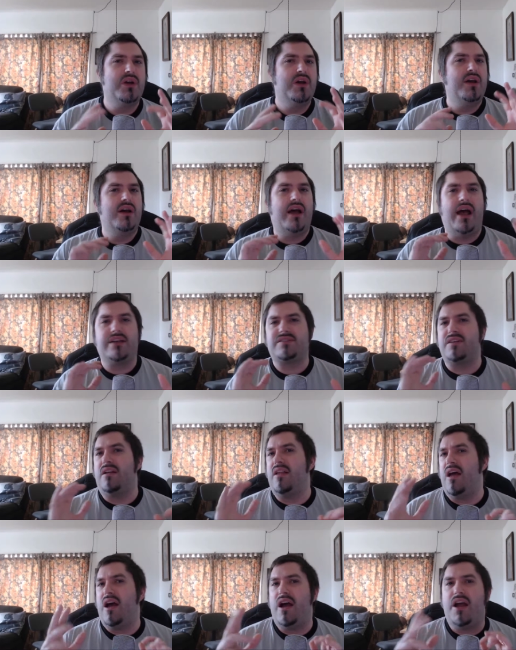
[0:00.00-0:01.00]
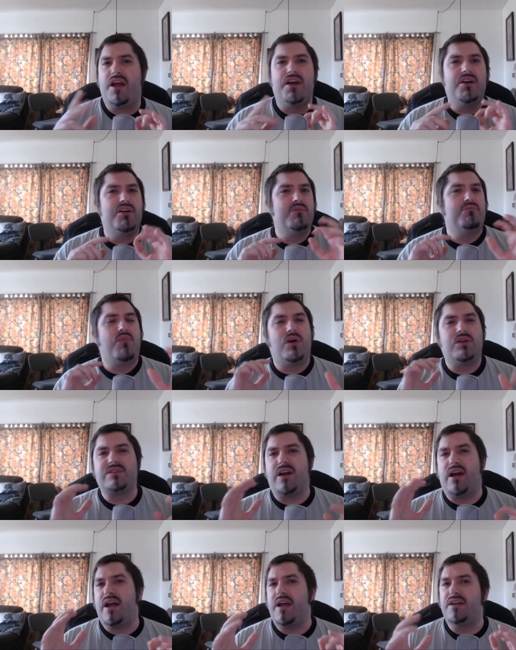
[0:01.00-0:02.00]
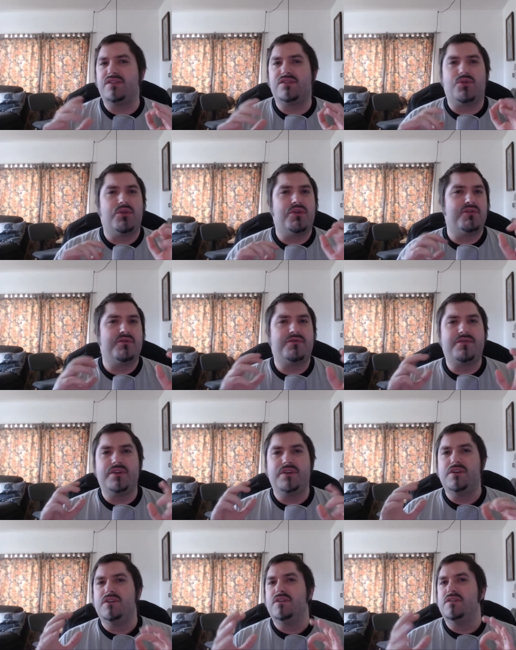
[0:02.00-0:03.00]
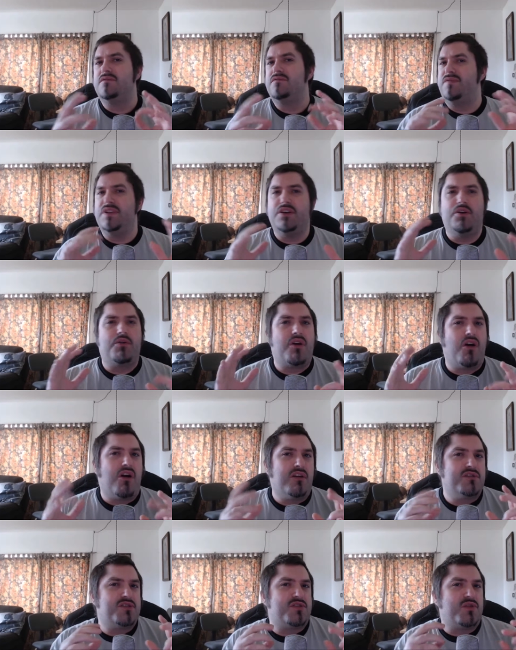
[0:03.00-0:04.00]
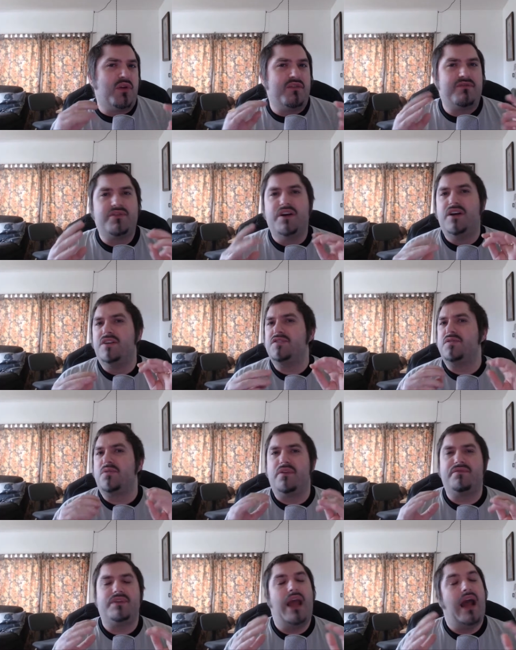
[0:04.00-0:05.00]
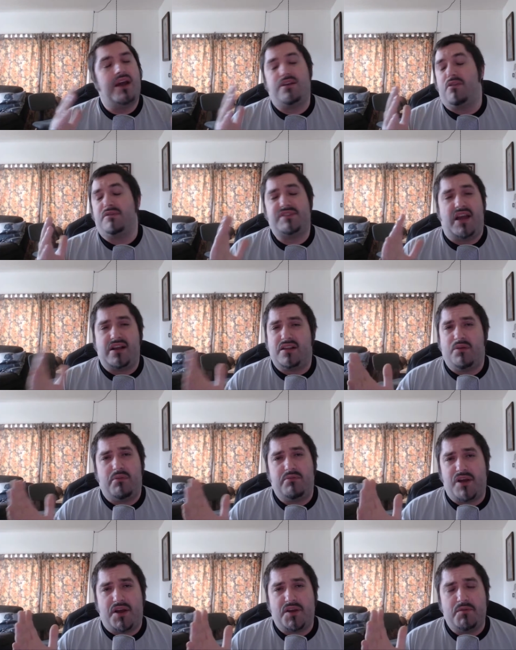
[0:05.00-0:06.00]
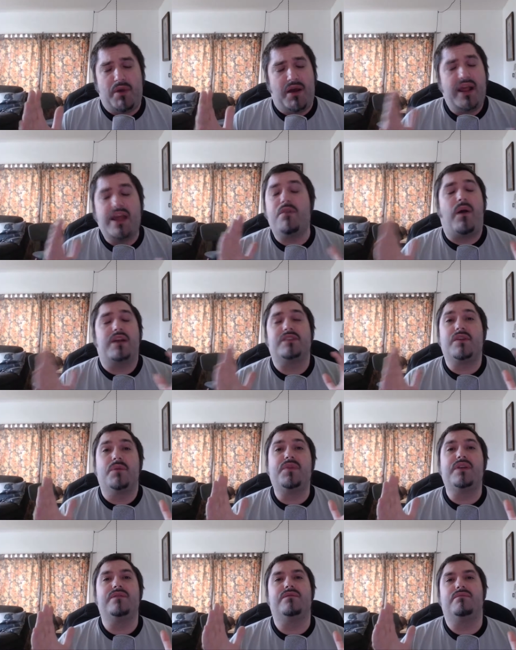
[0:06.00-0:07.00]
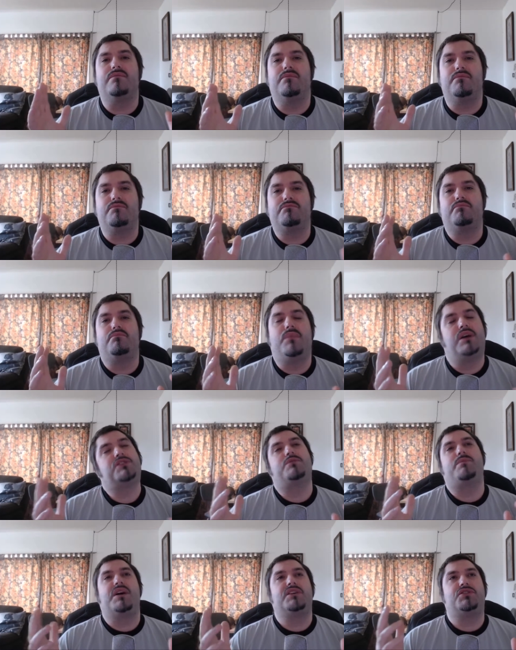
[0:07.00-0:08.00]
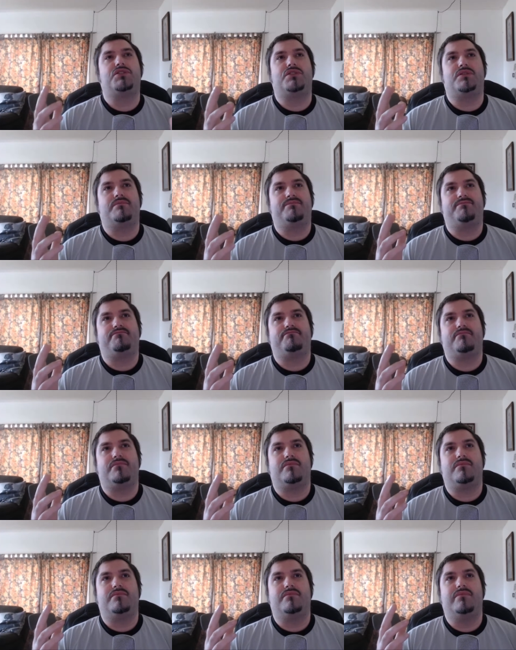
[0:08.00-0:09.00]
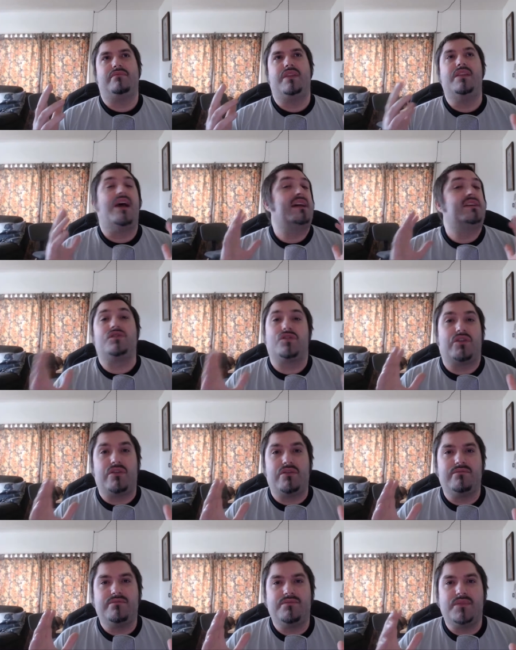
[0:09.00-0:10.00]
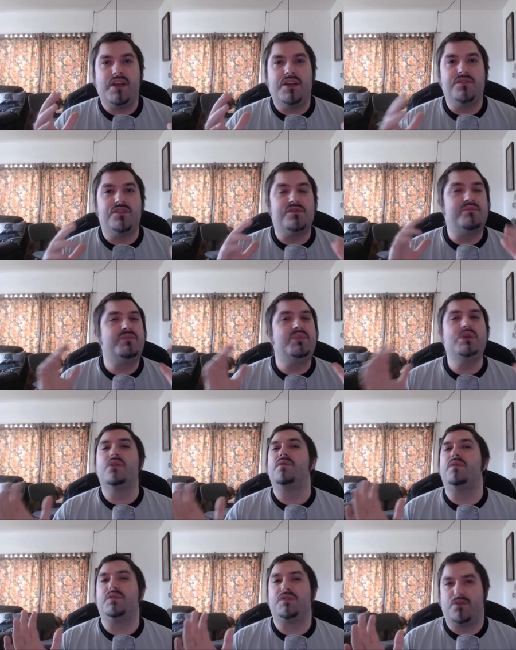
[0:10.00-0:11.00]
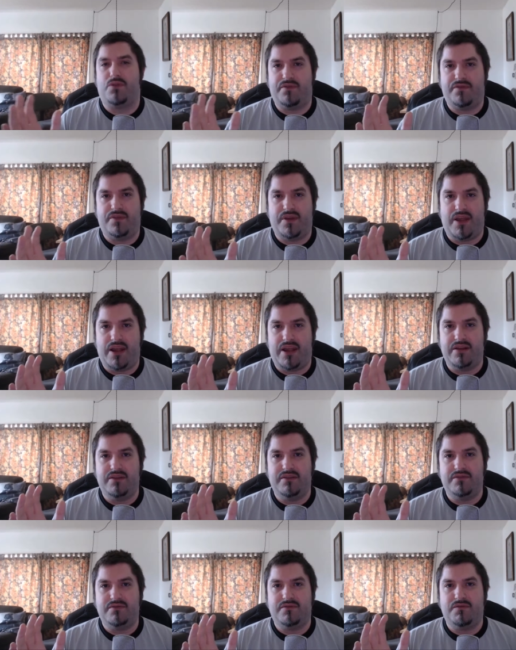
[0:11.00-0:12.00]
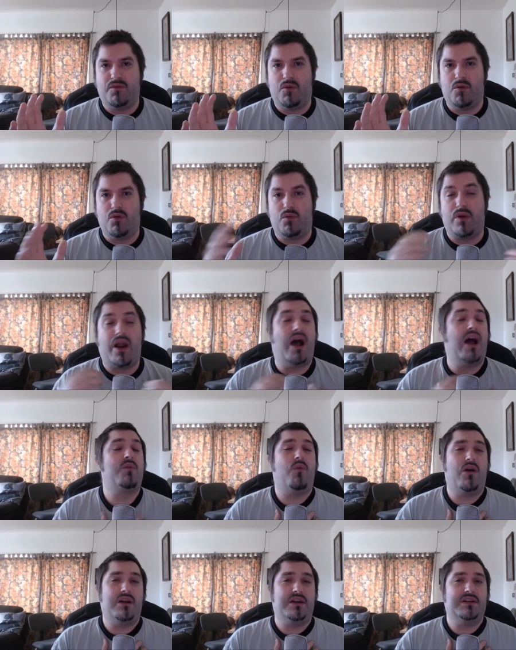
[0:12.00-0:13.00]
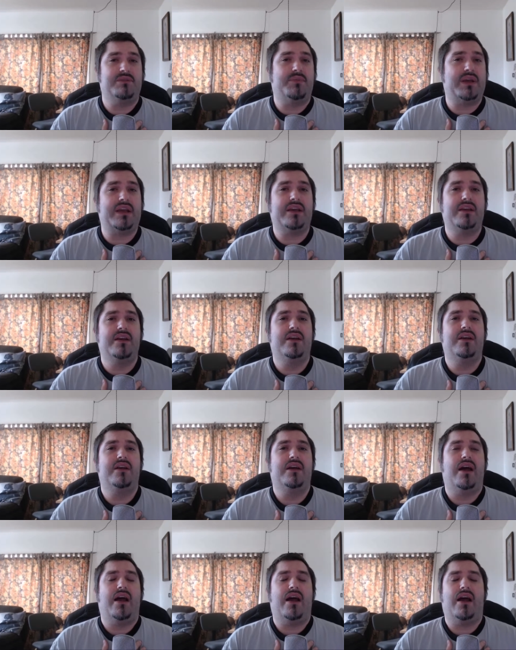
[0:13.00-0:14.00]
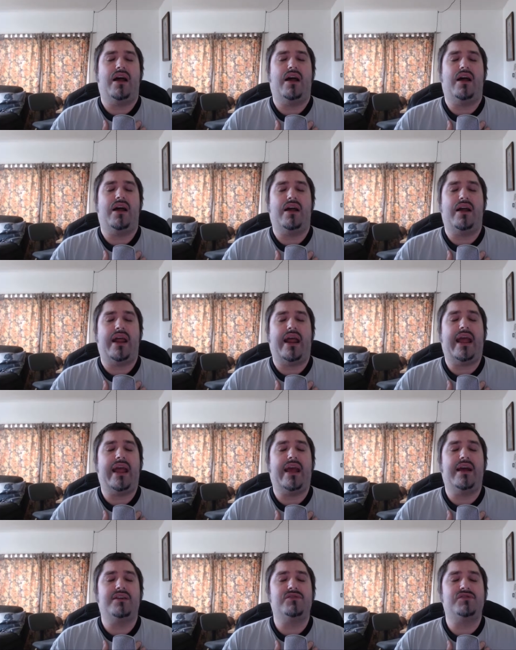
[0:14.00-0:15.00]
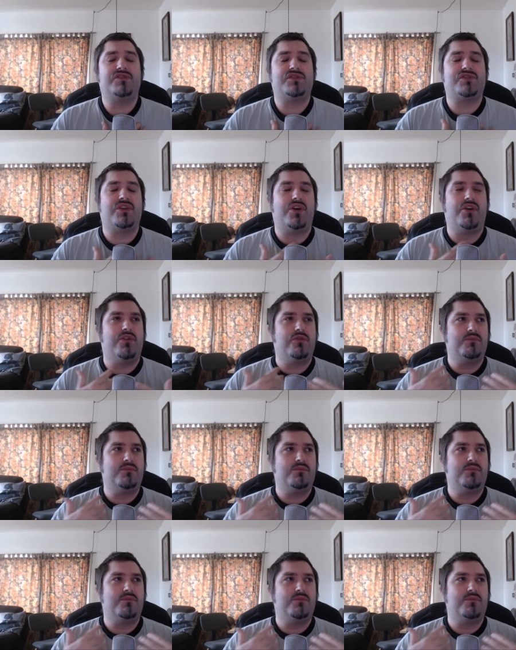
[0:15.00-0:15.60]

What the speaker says: SLI, multi sort of video card sort of, yeah, I know exactly what I'm talking about. Anyway, something much nicer into this beautiful sort of thing for what I want it to be. And so